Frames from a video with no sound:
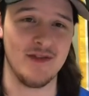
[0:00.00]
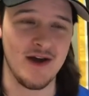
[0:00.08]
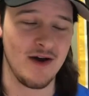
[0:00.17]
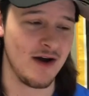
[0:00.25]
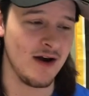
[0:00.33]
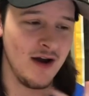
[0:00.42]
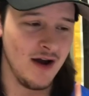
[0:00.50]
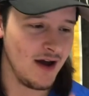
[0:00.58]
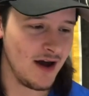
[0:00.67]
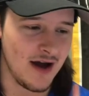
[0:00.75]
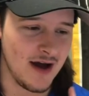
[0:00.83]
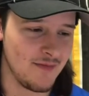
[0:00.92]
They are
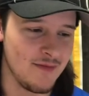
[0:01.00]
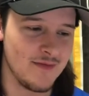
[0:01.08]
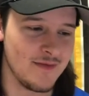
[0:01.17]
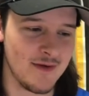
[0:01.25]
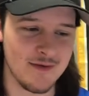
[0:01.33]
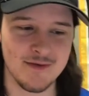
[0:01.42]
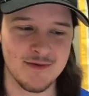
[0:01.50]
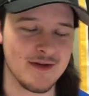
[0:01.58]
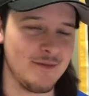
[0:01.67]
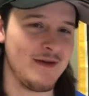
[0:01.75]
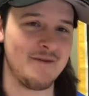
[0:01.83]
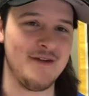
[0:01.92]
um, th there's
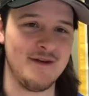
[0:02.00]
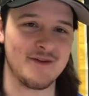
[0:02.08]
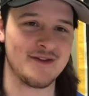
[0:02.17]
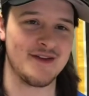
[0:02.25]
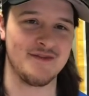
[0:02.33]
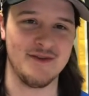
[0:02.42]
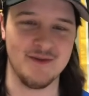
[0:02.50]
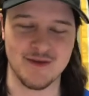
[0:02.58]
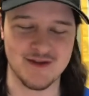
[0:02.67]
some of my favorite stuff to do.